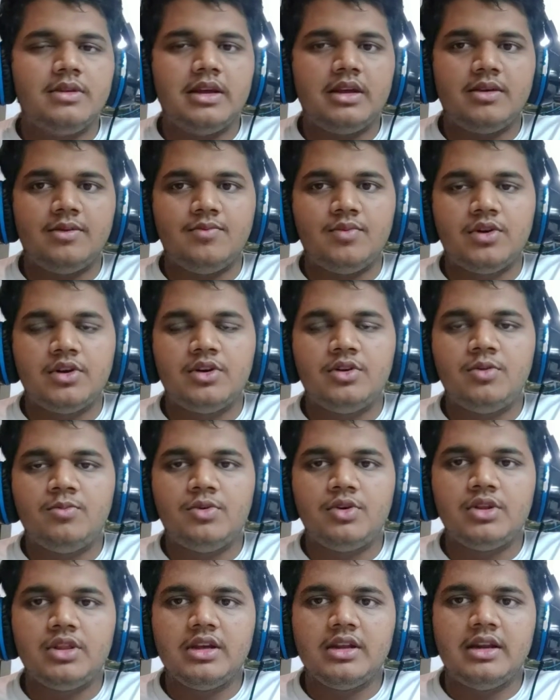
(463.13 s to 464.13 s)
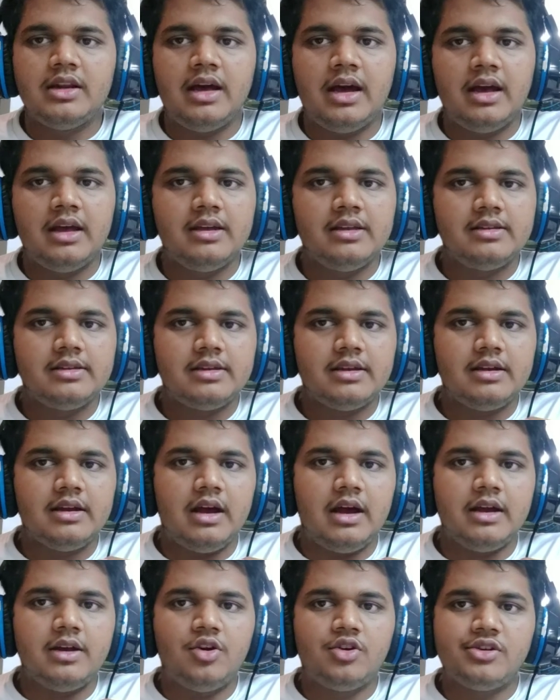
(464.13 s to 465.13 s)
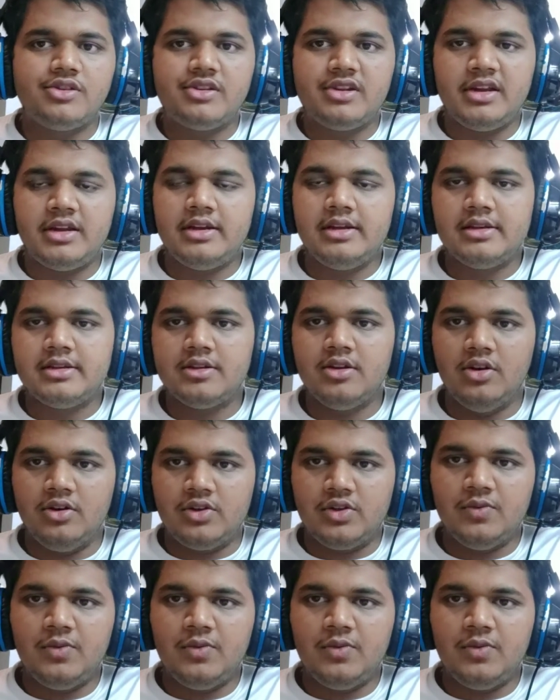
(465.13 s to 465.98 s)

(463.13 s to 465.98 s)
like wanted to book the Reliance, I got a 3 day slot.